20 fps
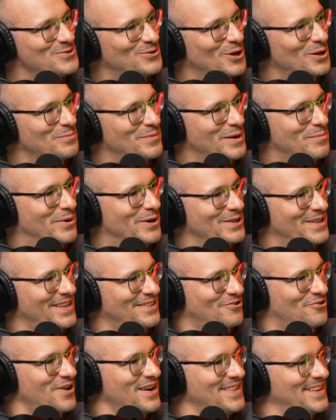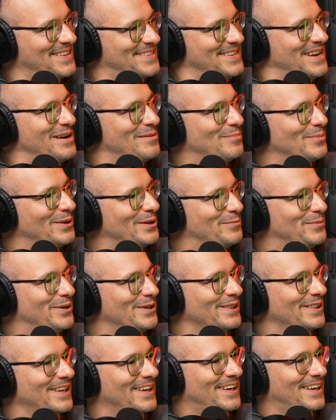told me about that great example
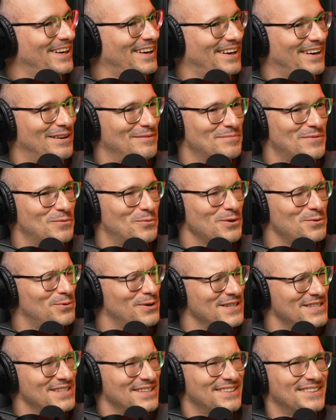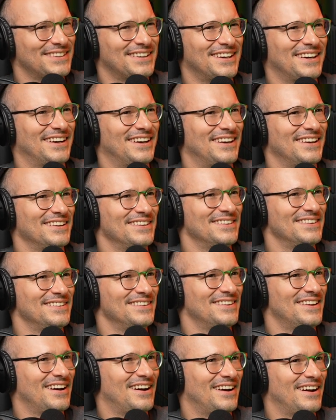about like, uh, what was it? Uh,
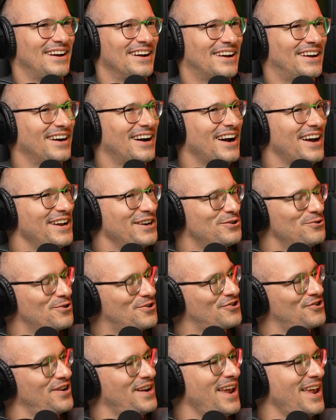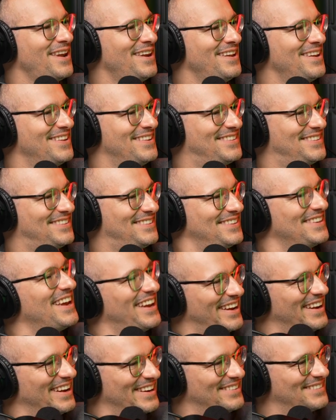uh, a guy who created yes. yeah
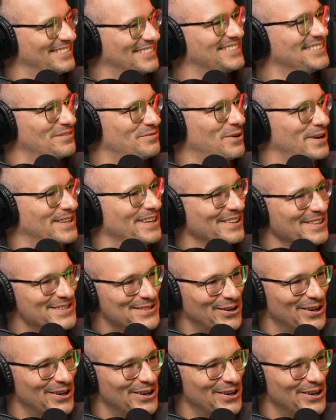yeah yeah, yeah, yeah. so so